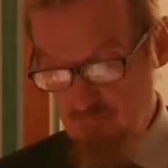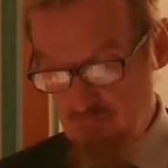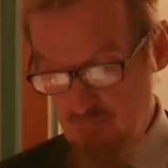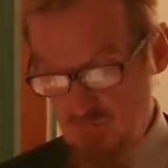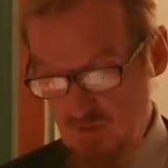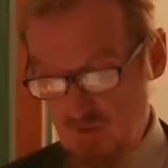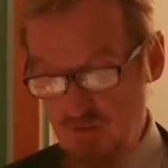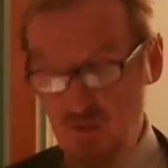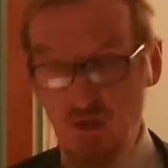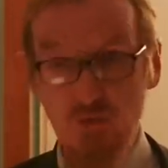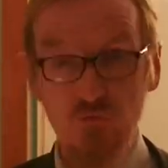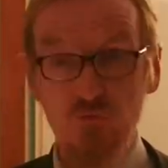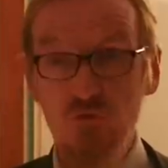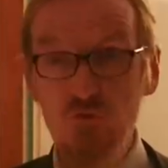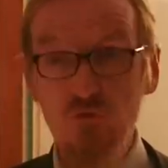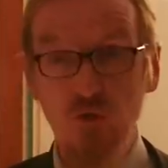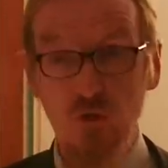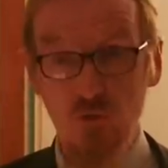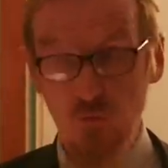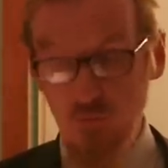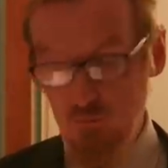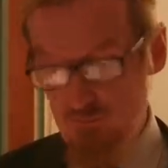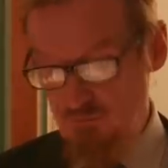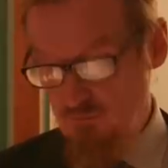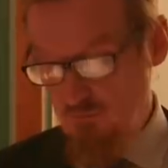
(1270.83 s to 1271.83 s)
He does
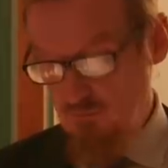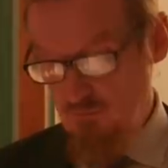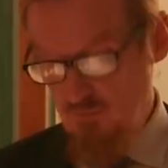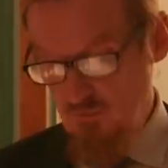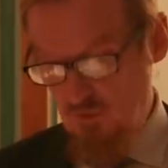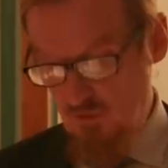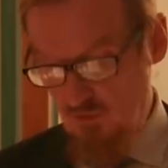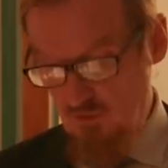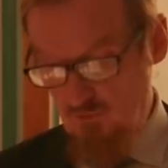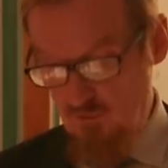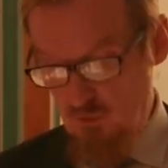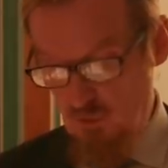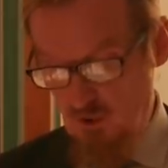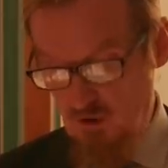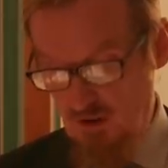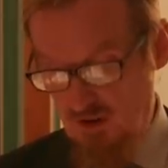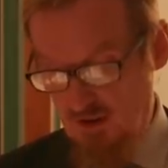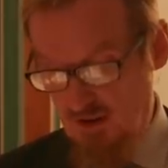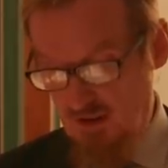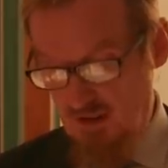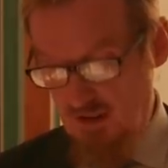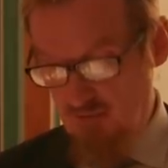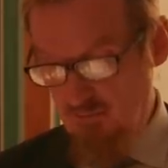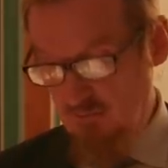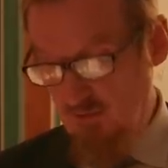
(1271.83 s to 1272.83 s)
show that the
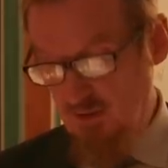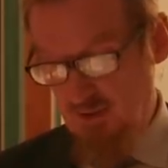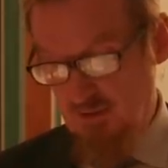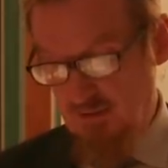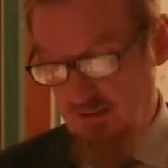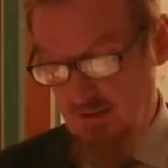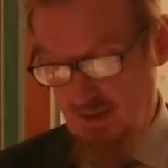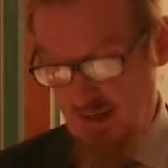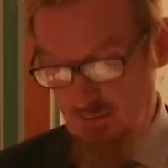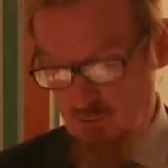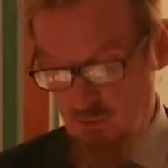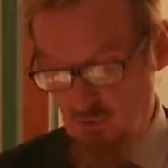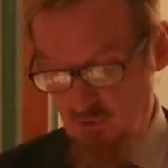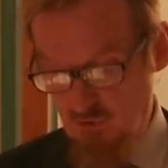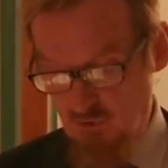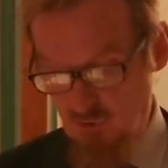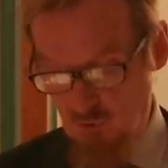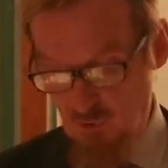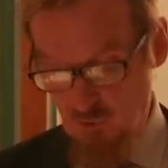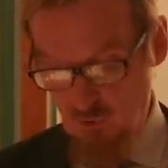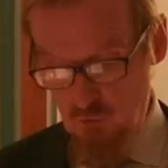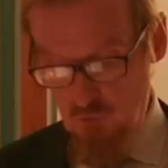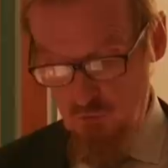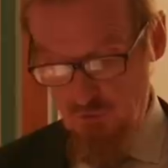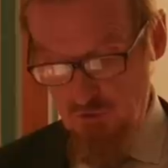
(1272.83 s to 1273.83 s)
fuqaha, like Abu
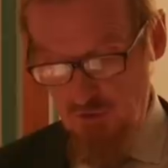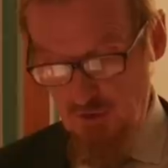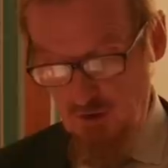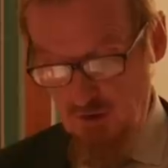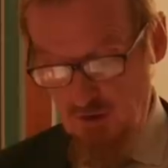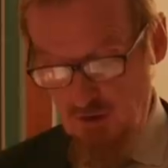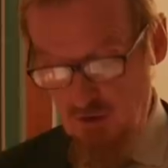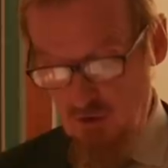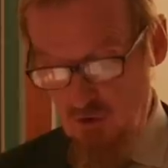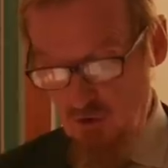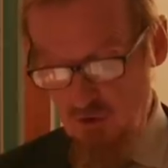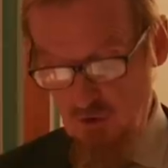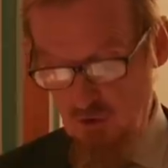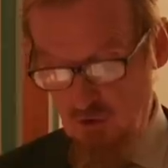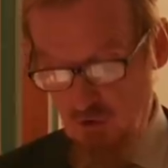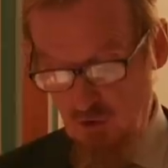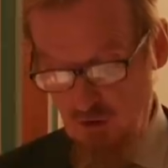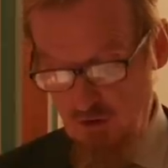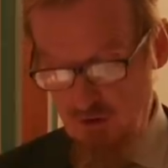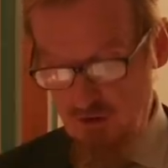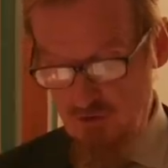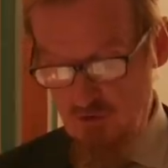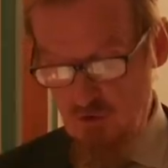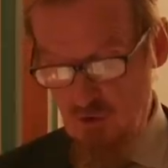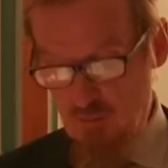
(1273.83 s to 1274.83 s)
Sa'ud, could
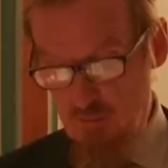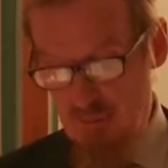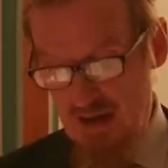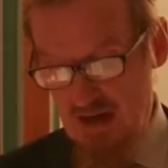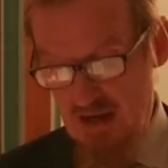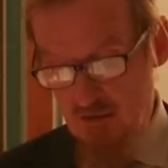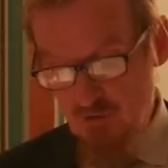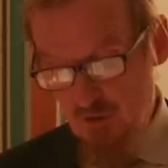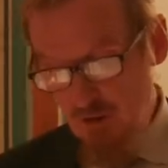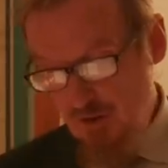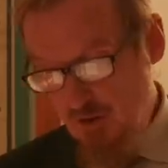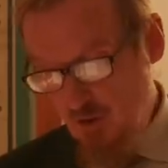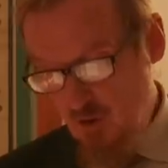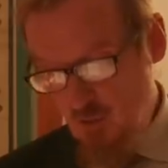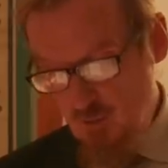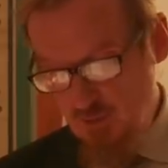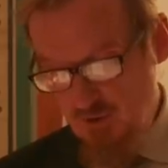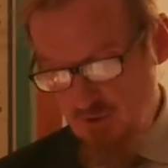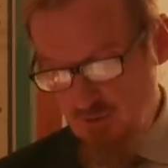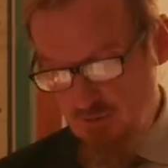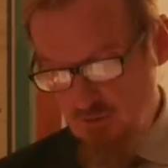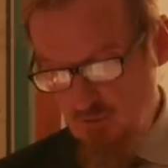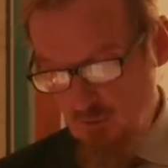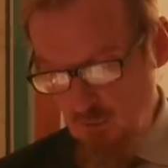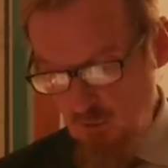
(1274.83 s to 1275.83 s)
acknowledge the
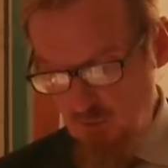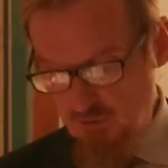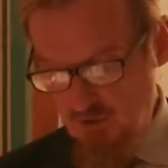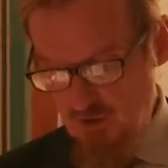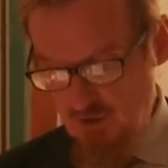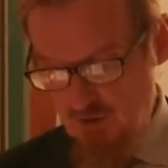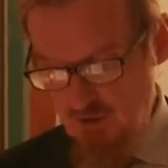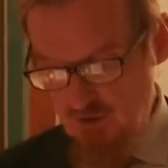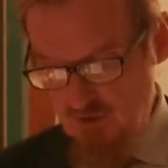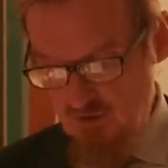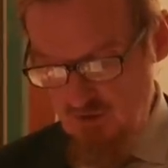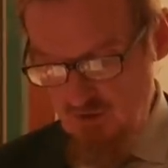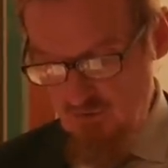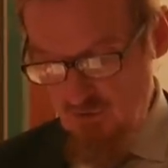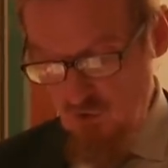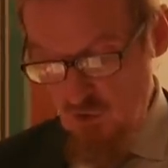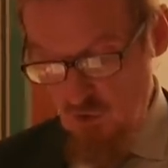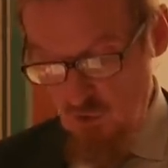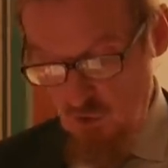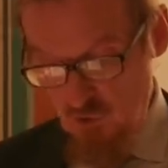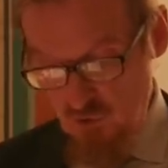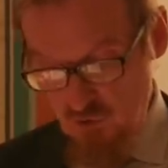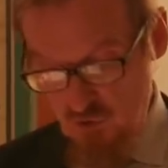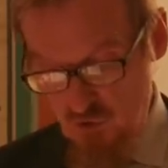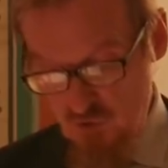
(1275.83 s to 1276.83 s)
paranomian, alternative and
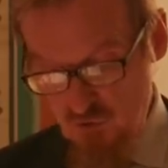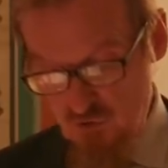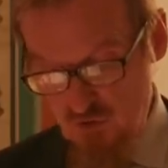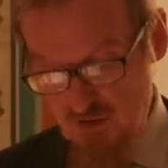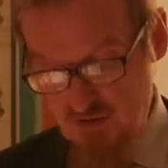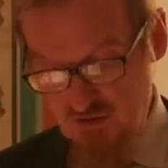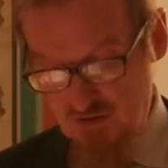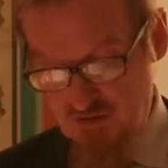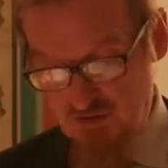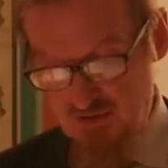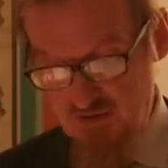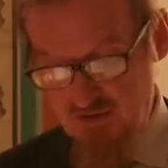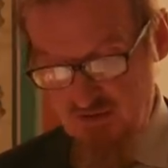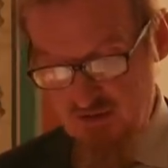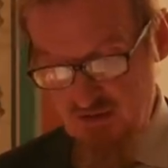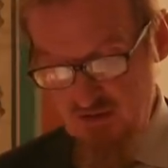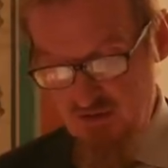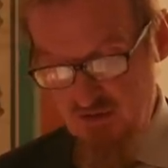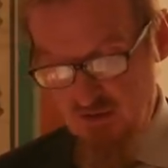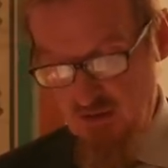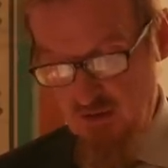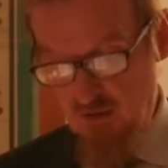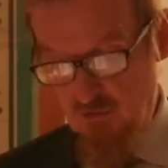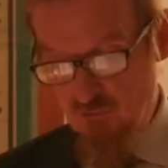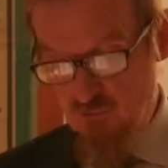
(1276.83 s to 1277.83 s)
non-juridically
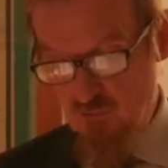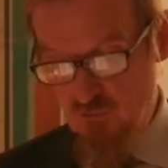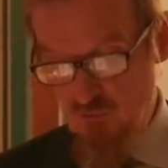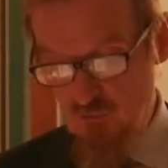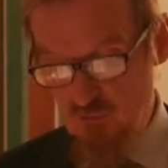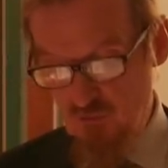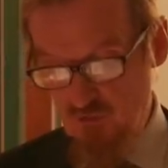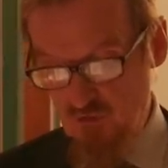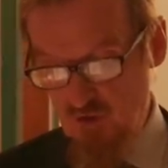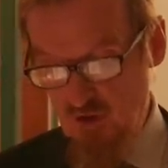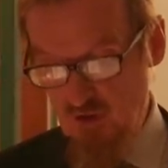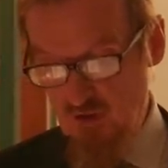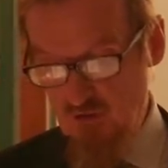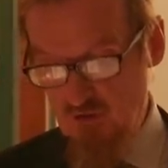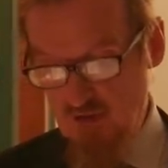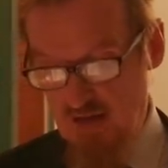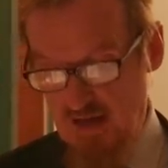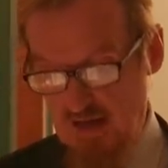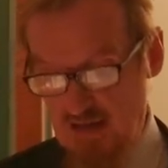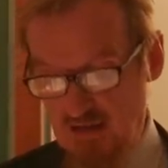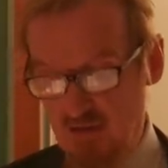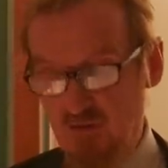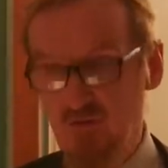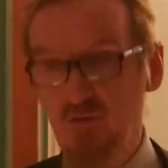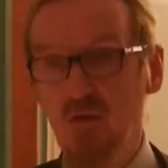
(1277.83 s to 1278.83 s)
detailed routes to
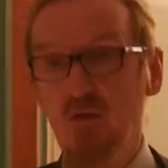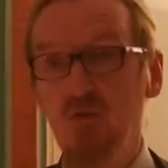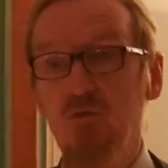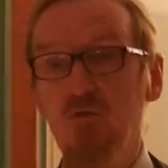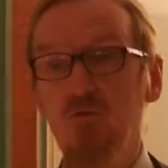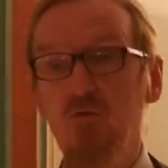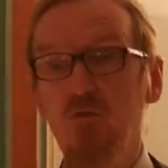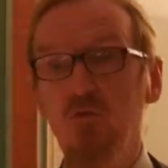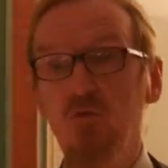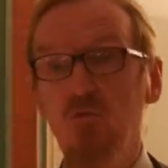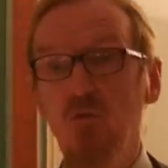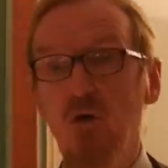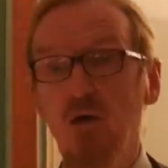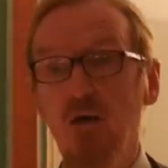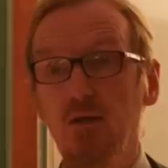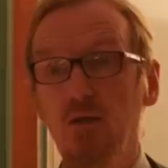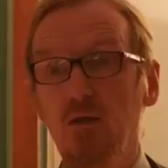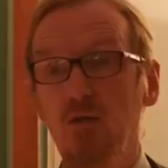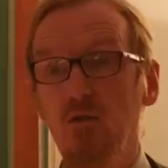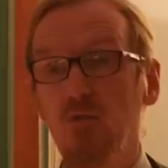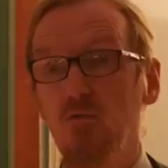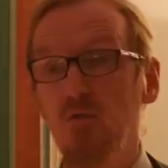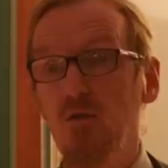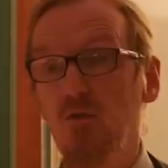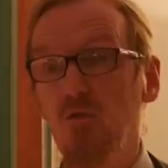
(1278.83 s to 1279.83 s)
access divine
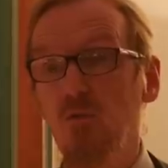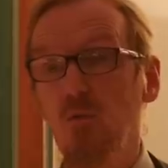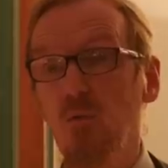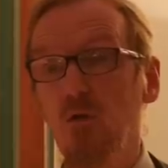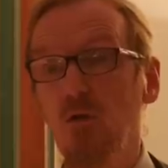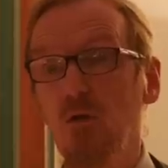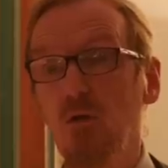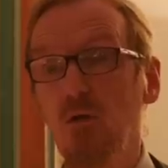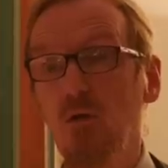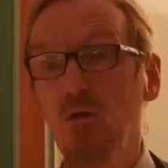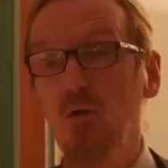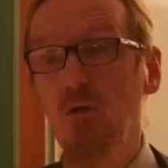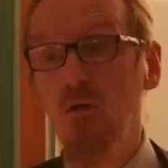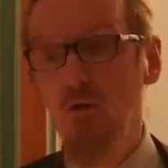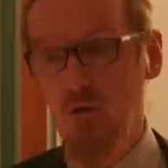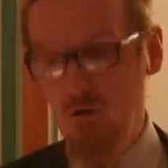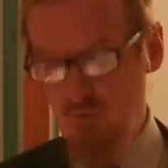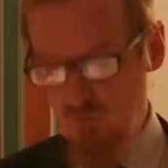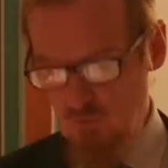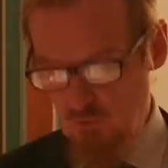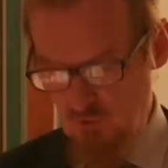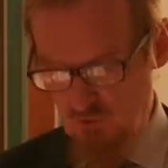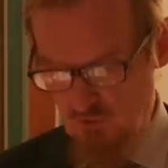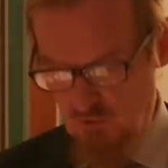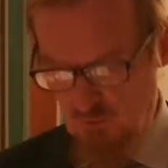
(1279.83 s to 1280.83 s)
charisma
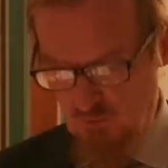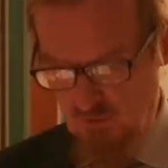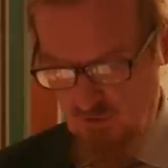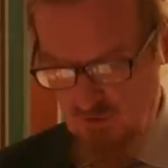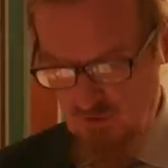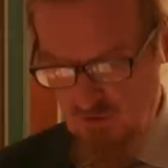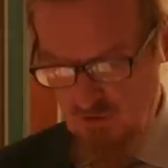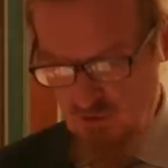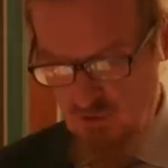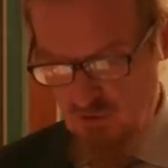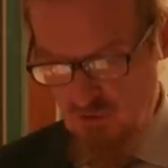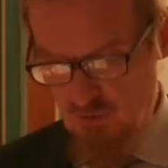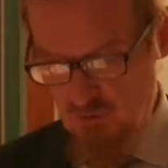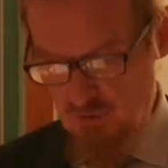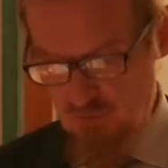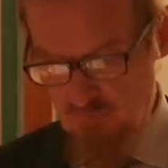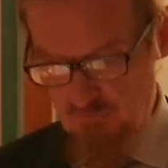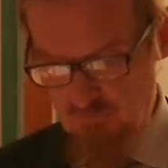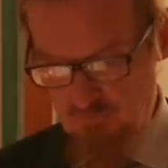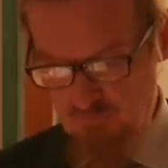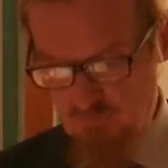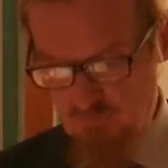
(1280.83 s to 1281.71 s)
and Muslim kingship.